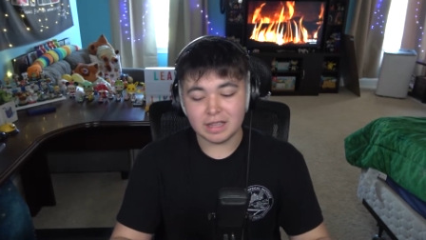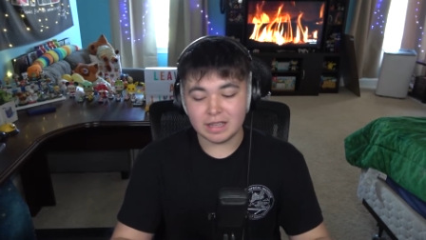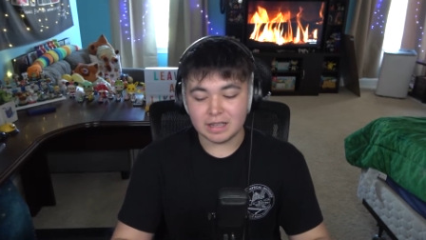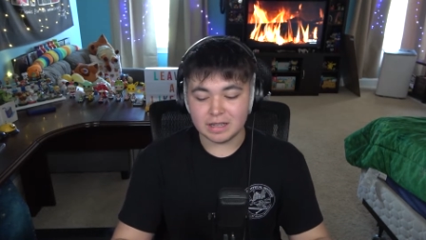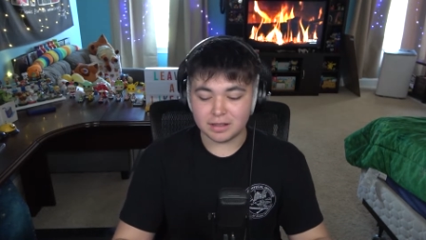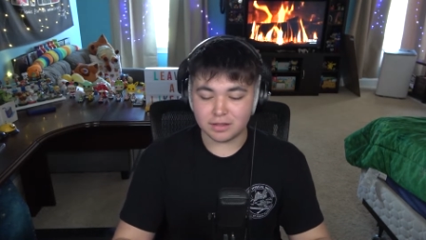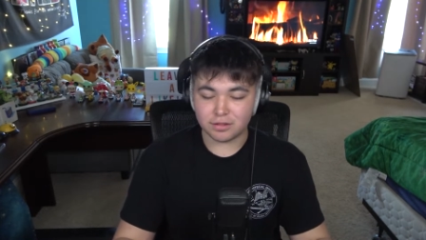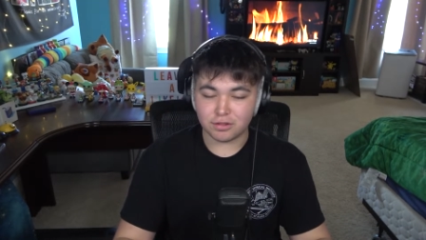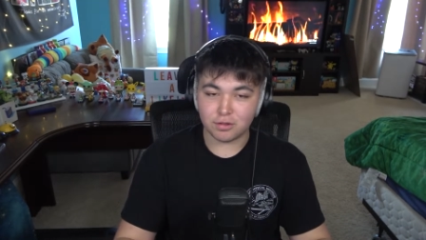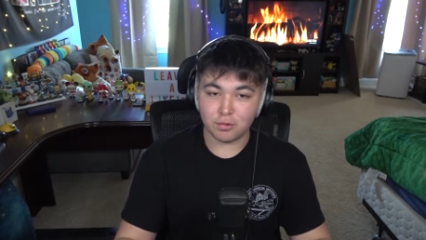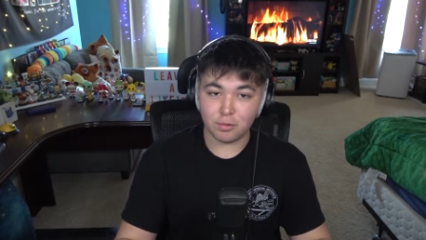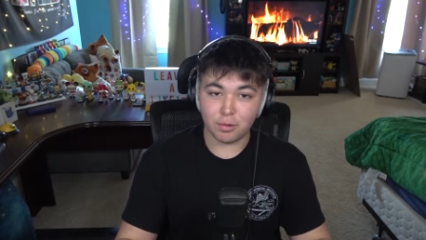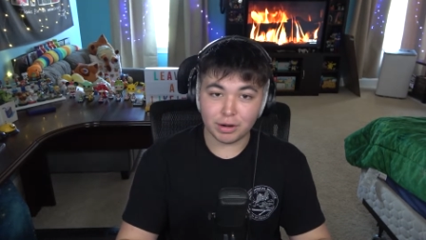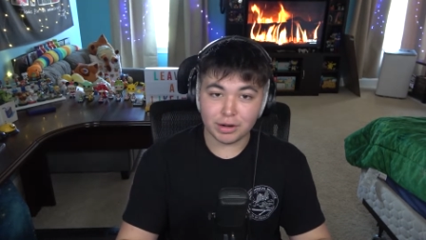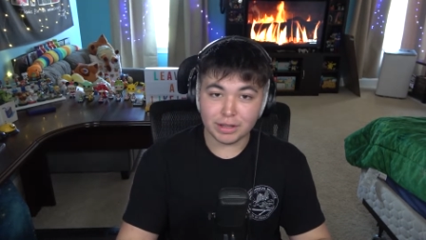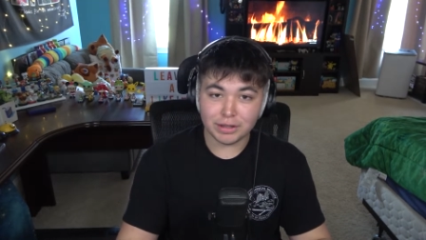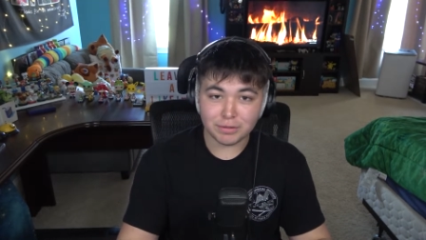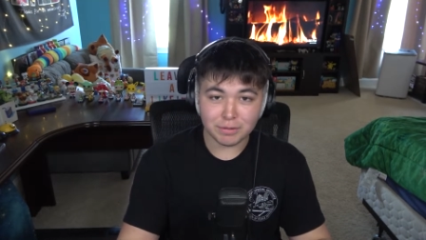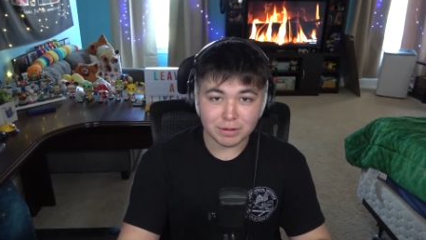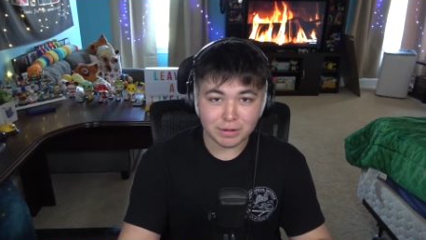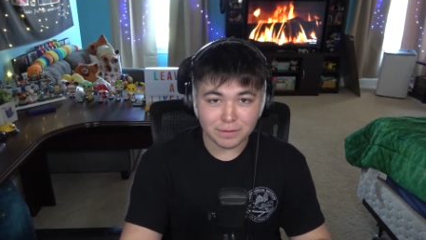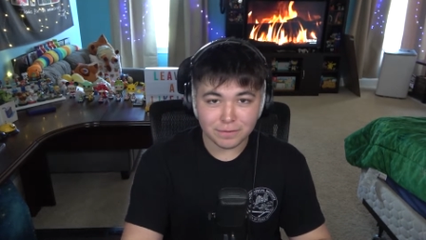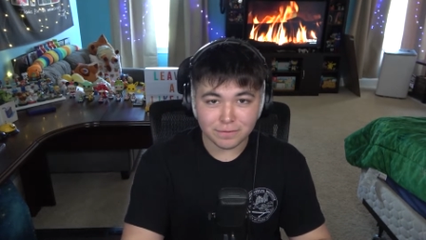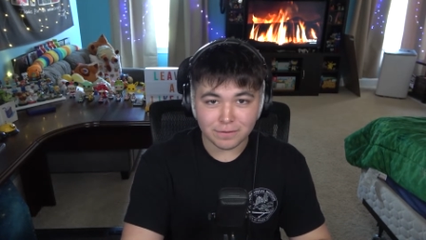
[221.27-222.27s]
It's
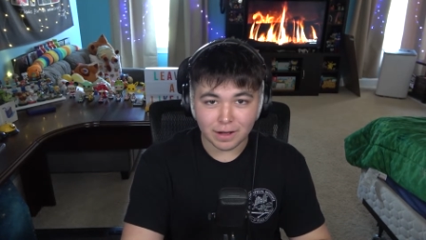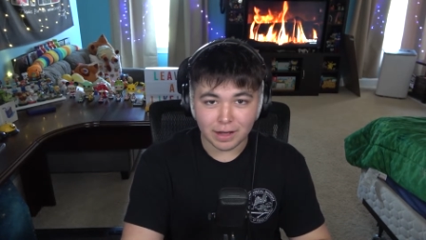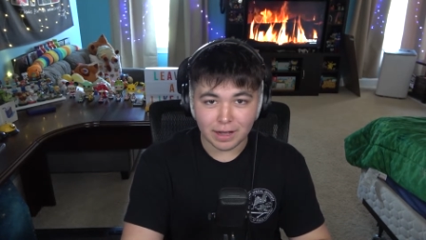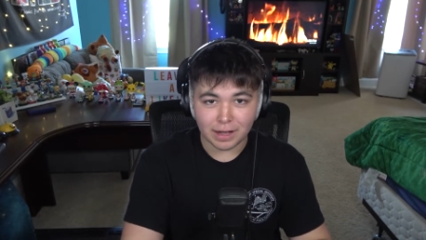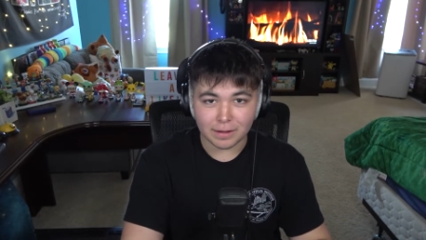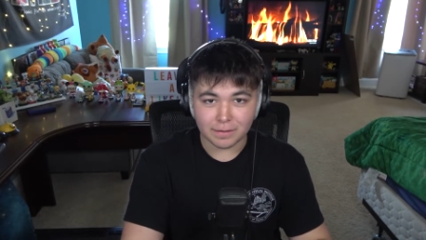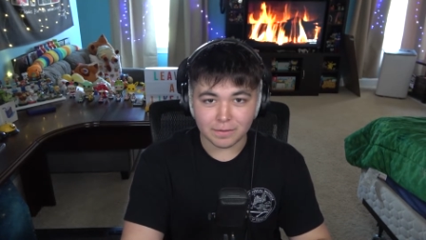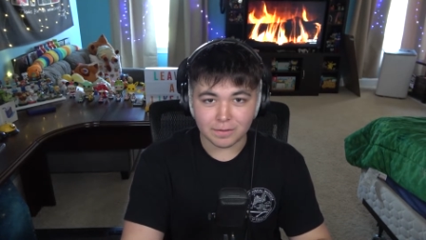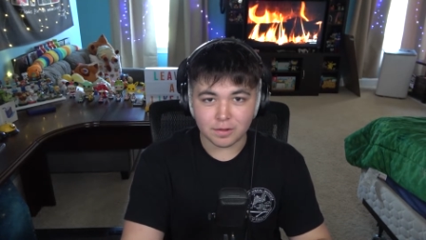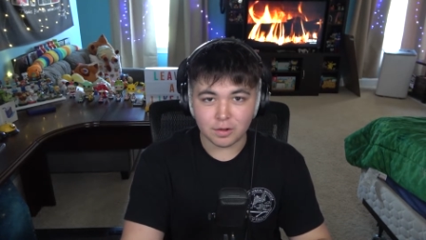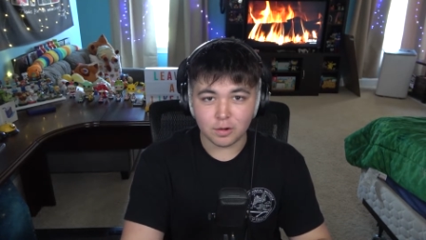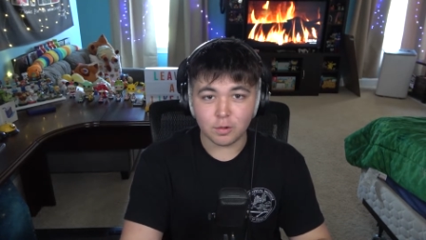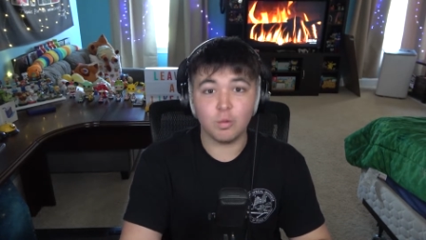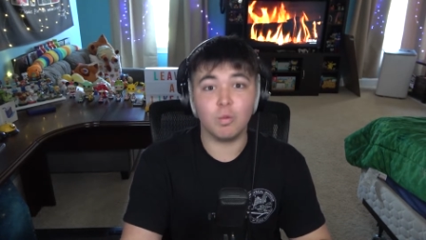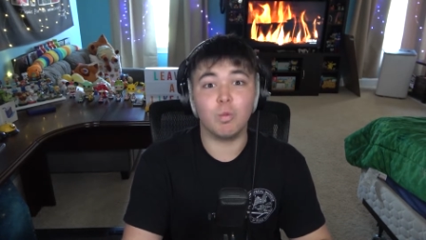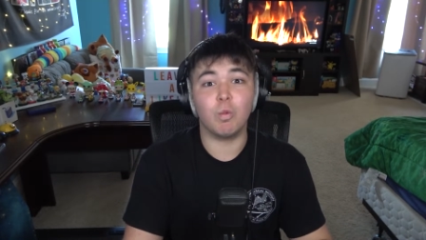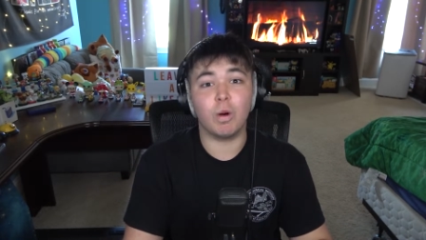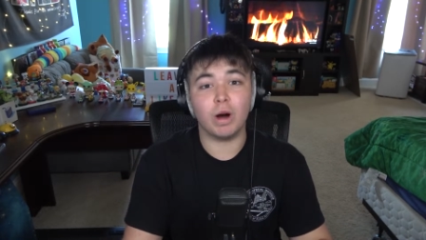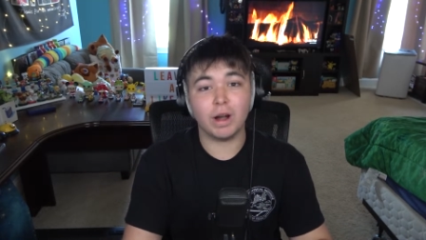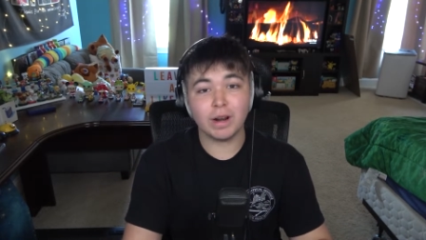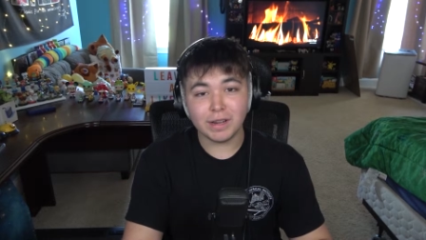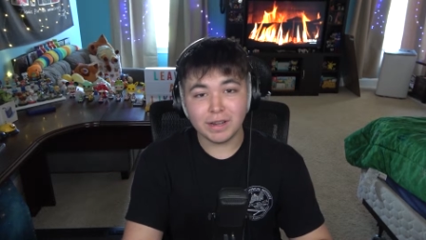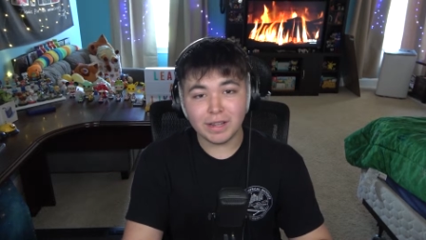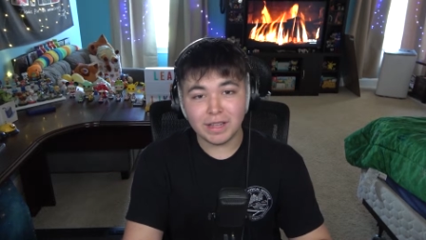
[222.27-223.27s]
2025,
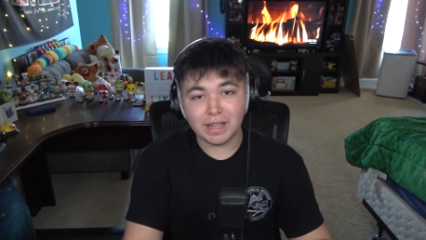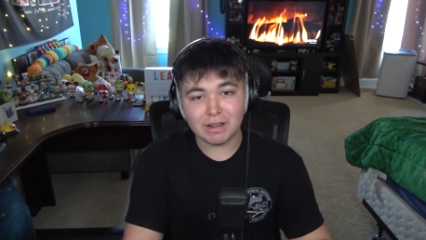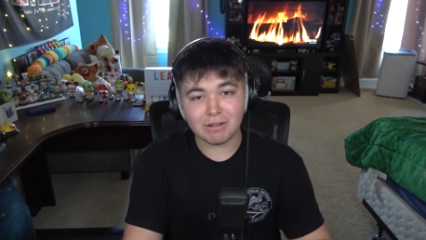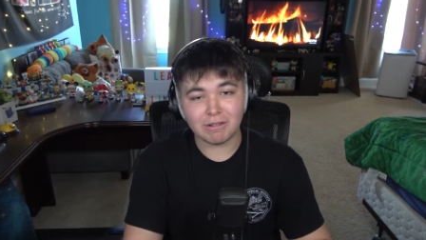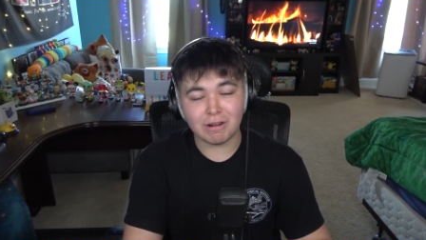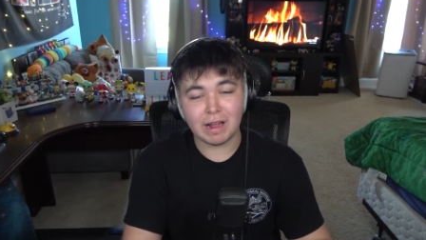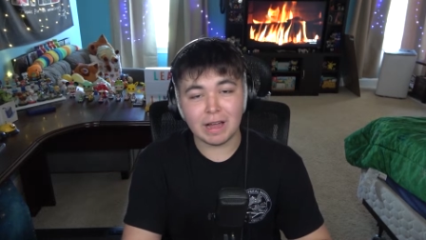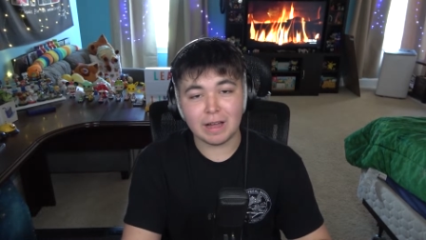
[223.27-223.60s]
1 year